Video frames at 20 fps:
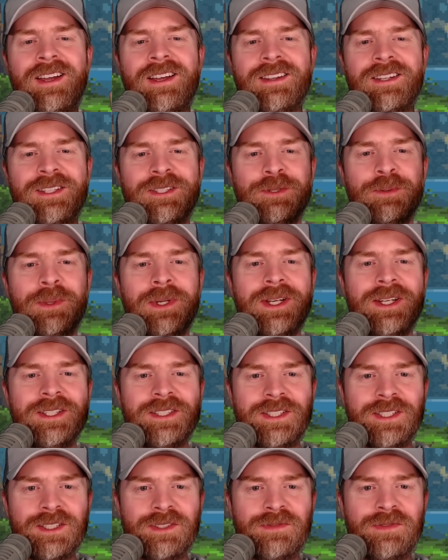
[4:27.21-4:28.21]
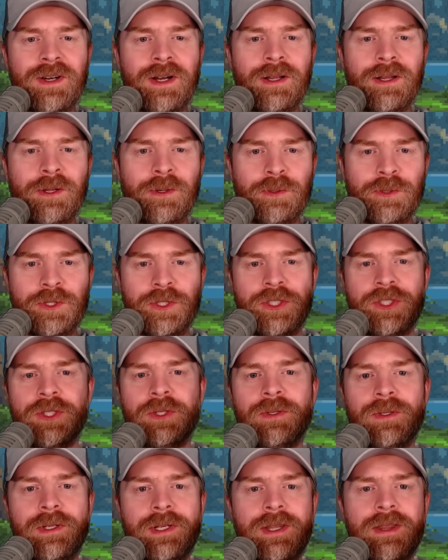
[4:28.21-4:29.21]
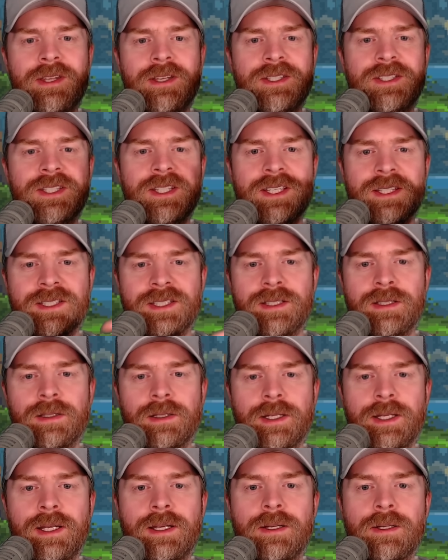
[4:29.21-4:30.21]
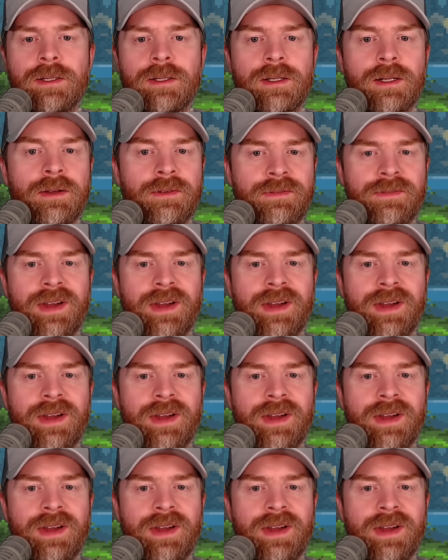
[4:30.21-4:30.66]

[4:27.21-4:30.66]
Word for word: The tweet is as follows: surely this isn't legal.